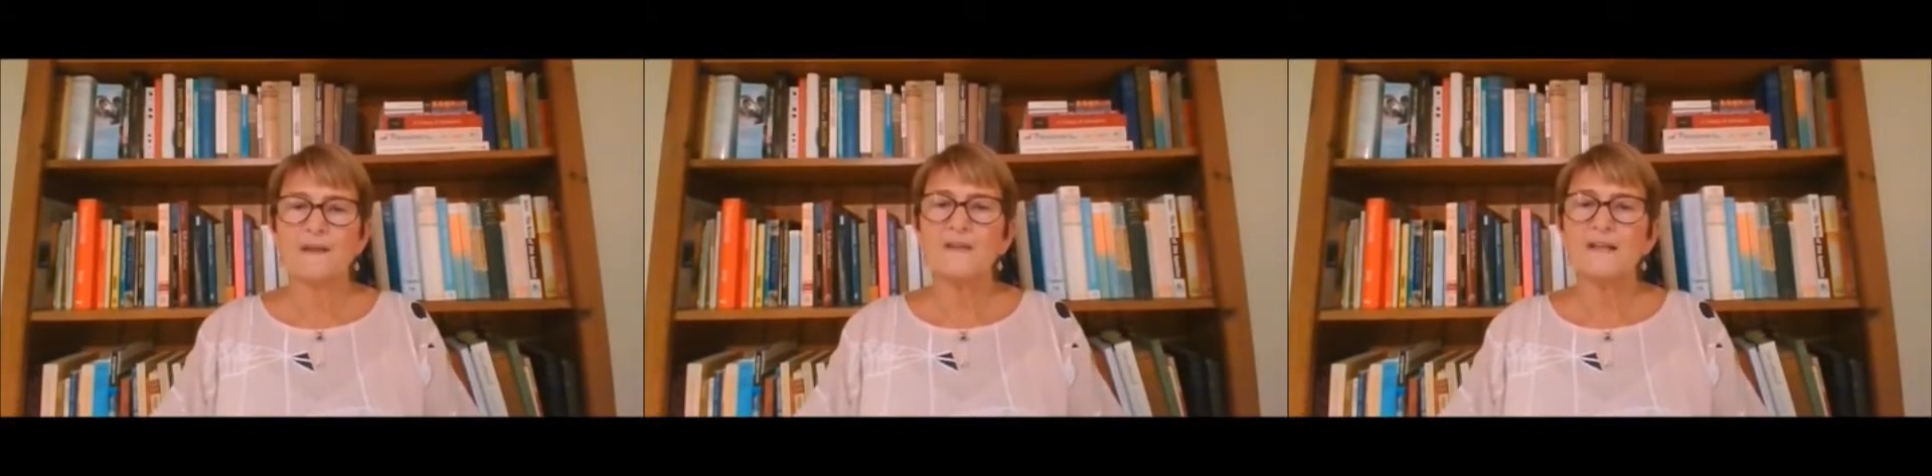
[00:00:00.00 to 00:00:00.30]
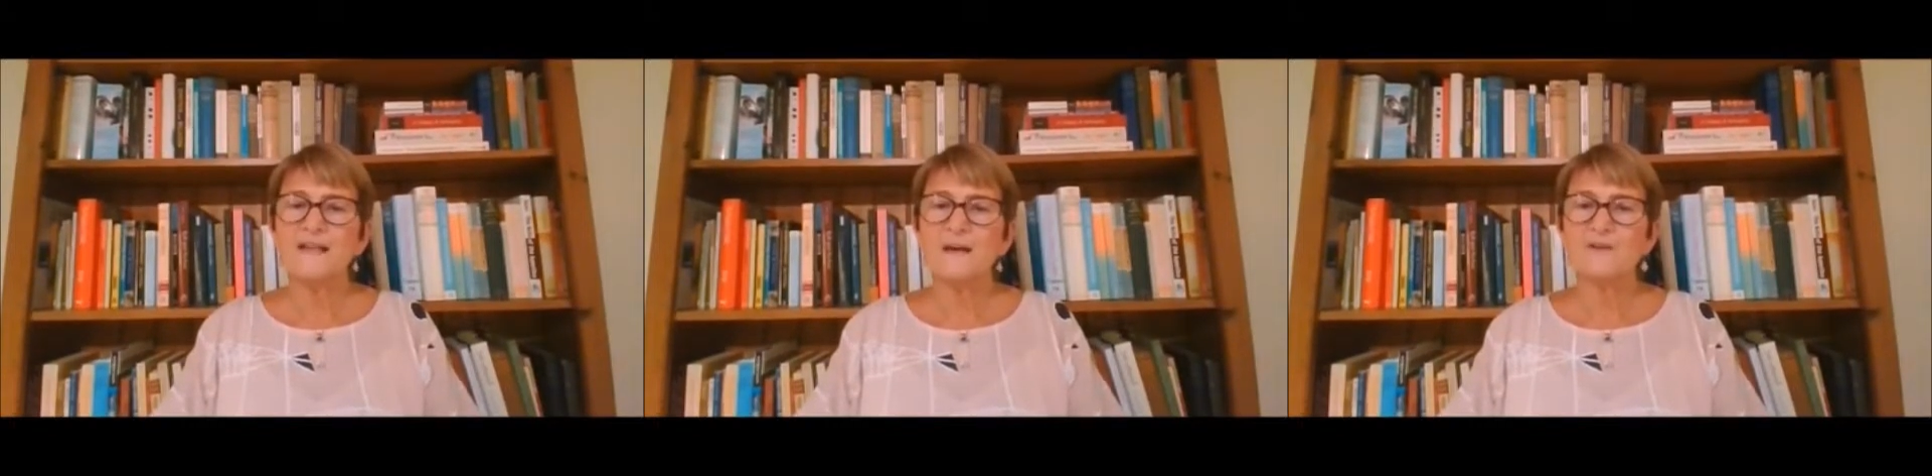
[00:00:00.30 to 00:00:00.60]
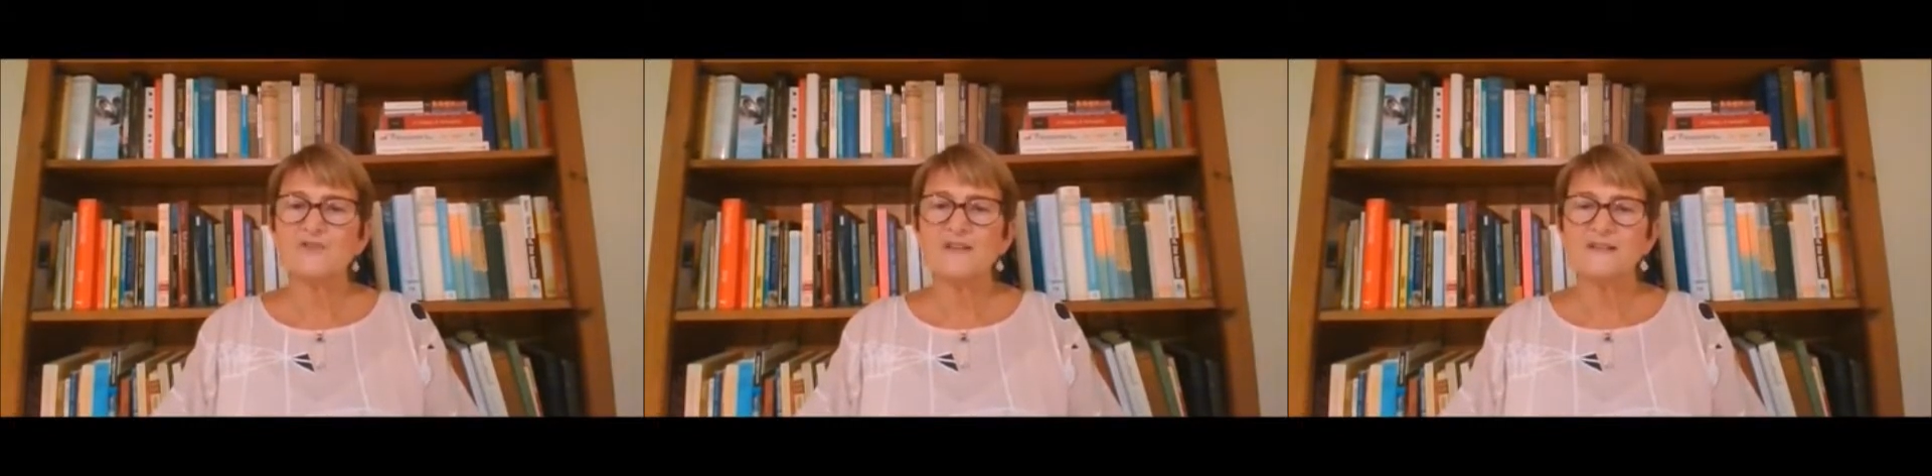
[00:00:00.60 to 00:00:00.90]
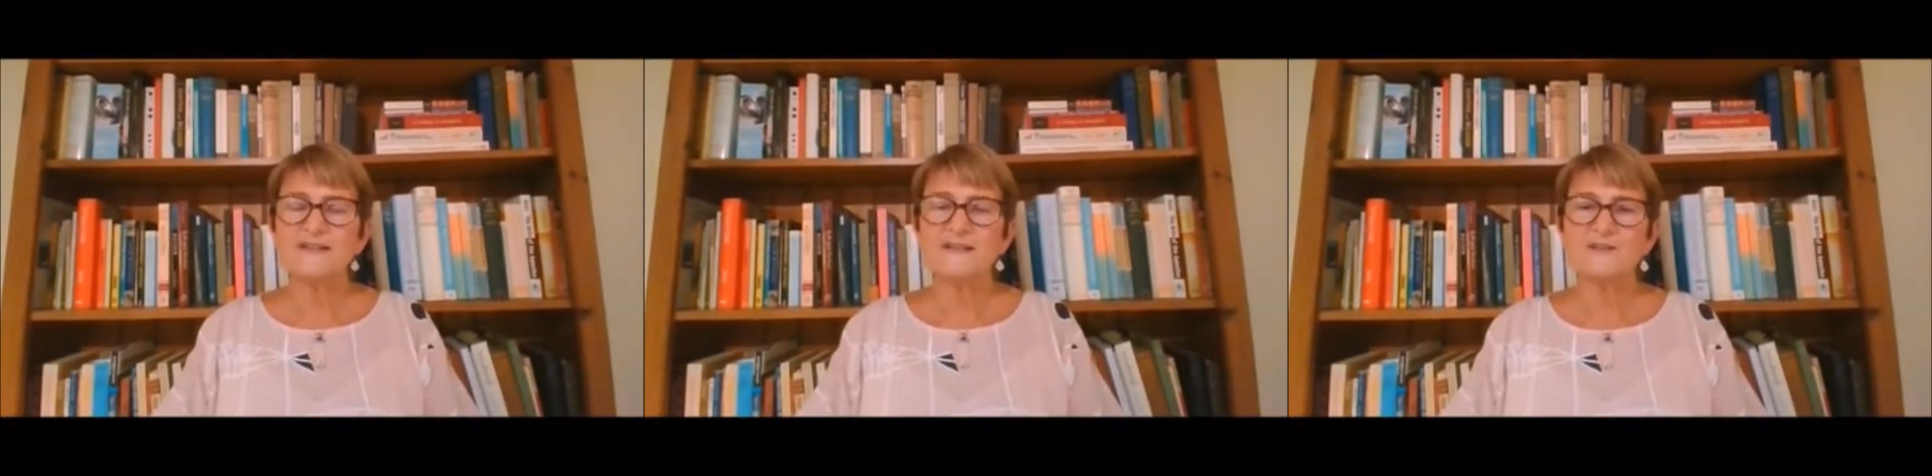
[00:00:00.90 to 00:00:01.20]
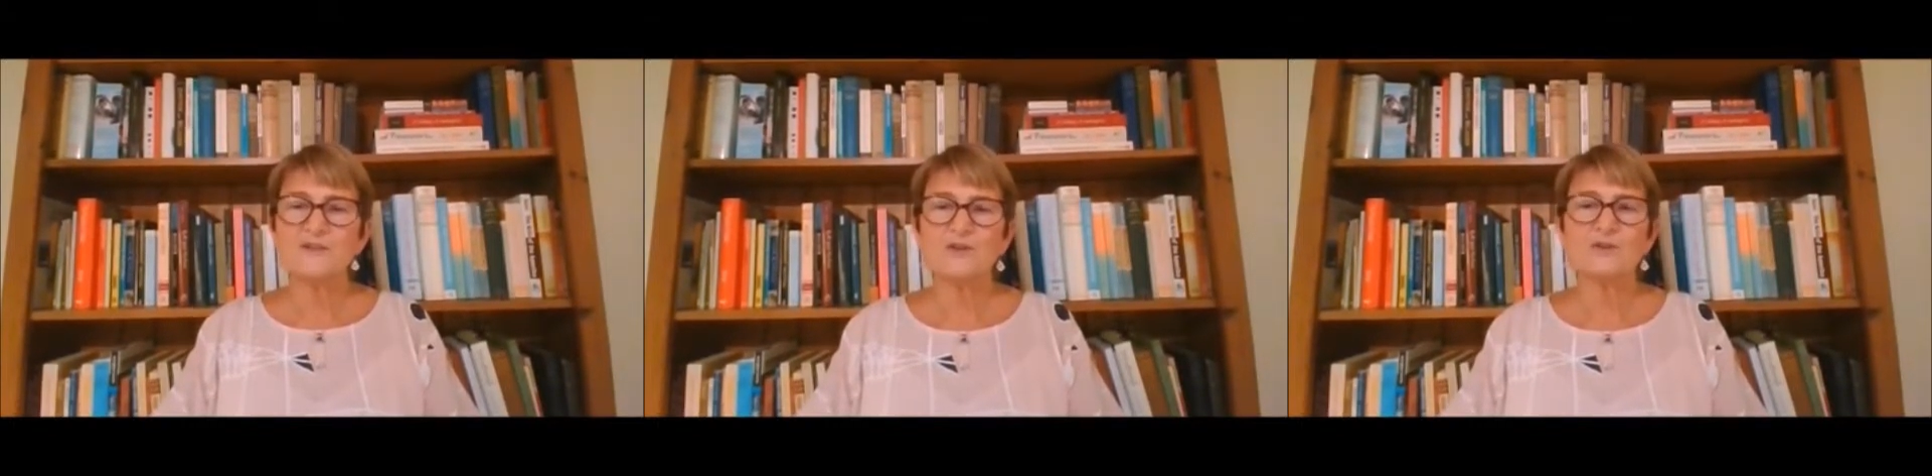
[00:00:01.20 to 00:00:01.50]
At that hour Jesus
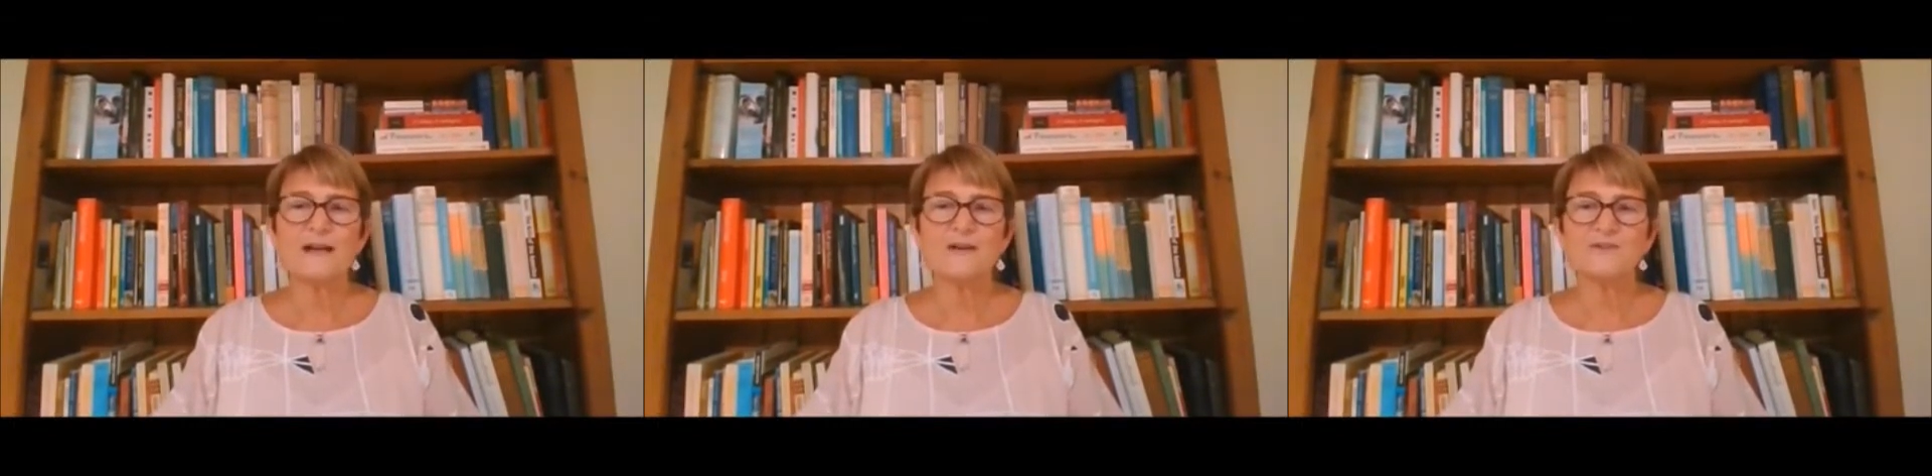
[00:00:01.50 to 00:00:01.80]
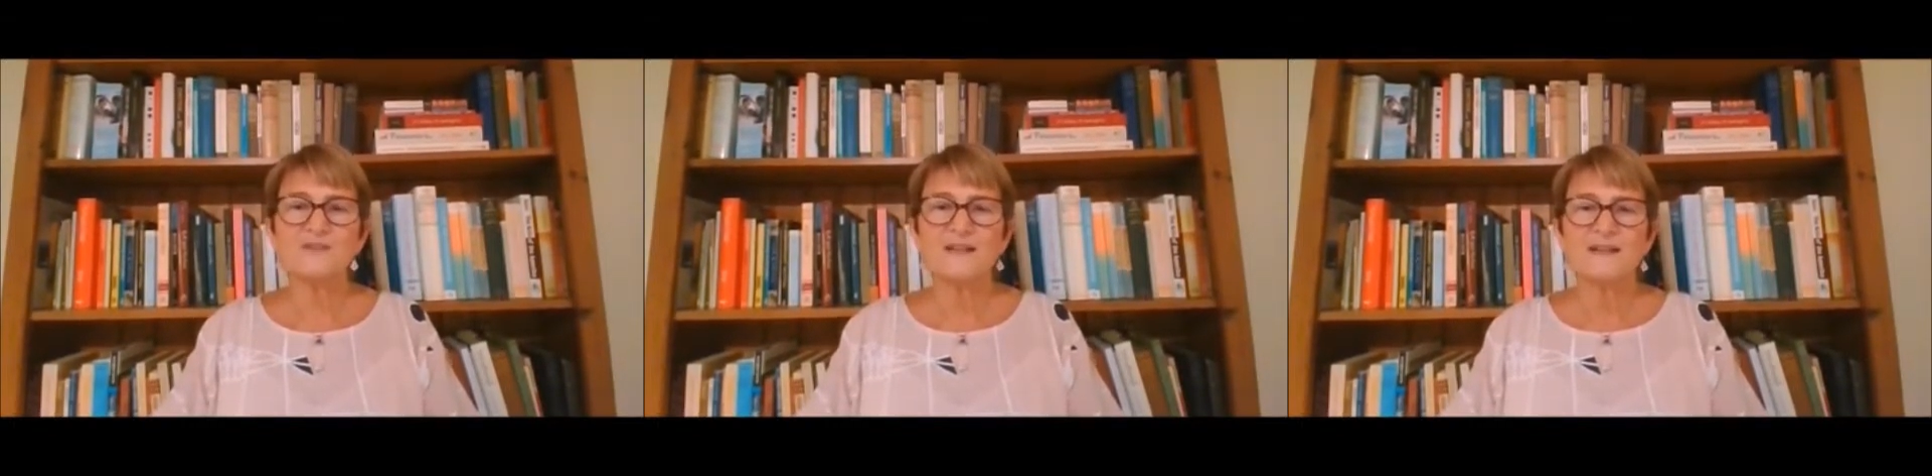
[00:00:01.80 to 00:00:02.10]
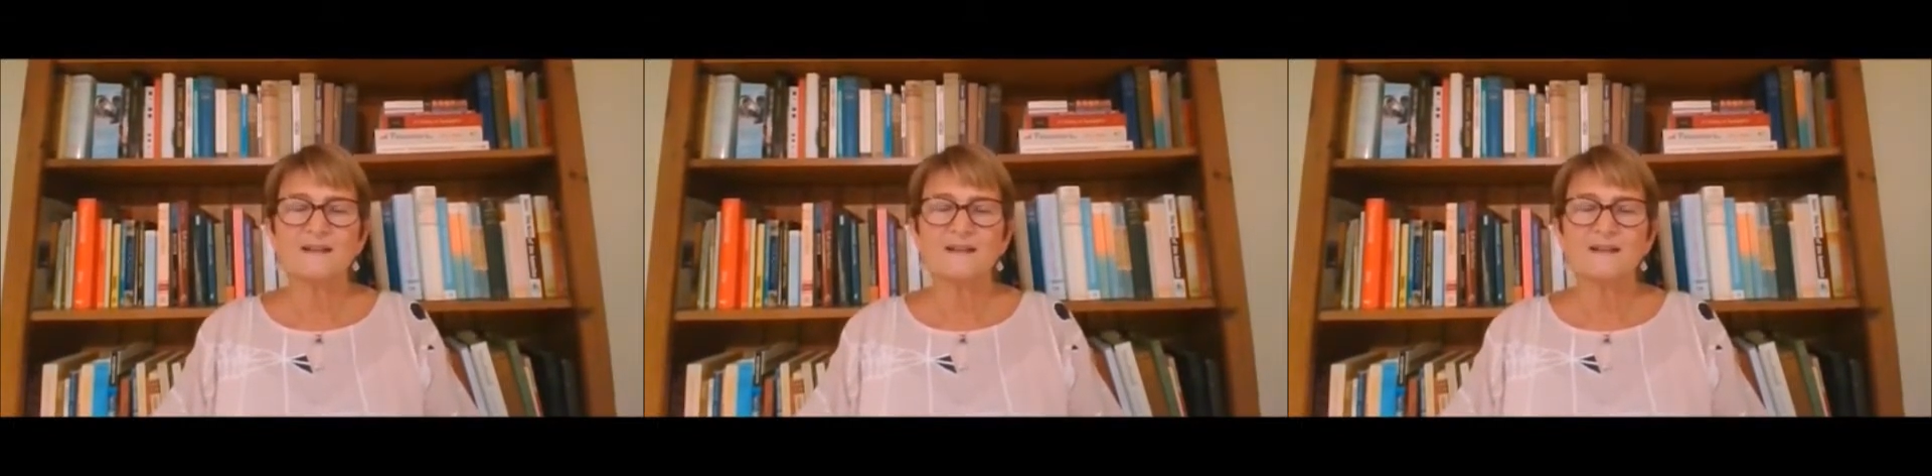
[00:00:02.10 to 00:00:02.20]
said to the crowds,